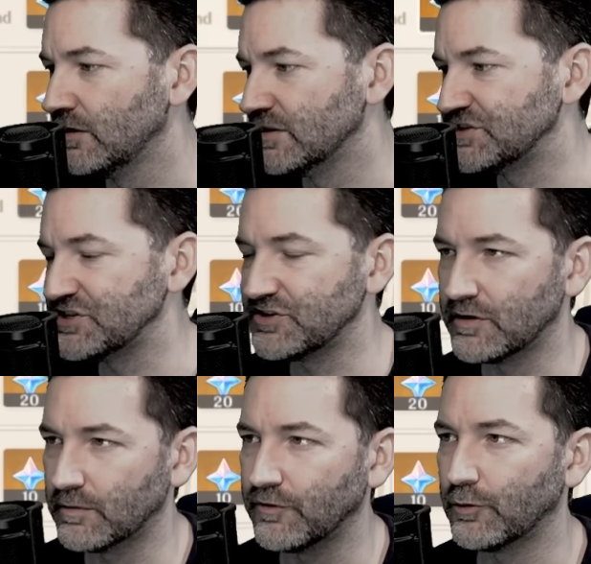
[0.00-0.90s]
this is
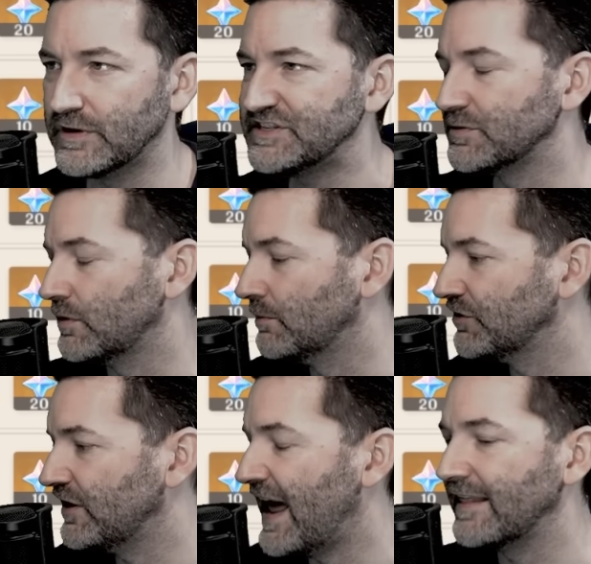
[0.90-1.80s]
the, the recent one with
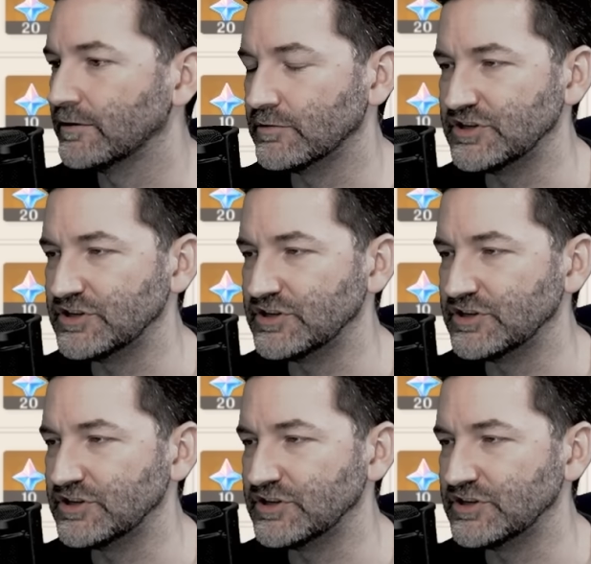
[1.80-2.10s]
the Natlan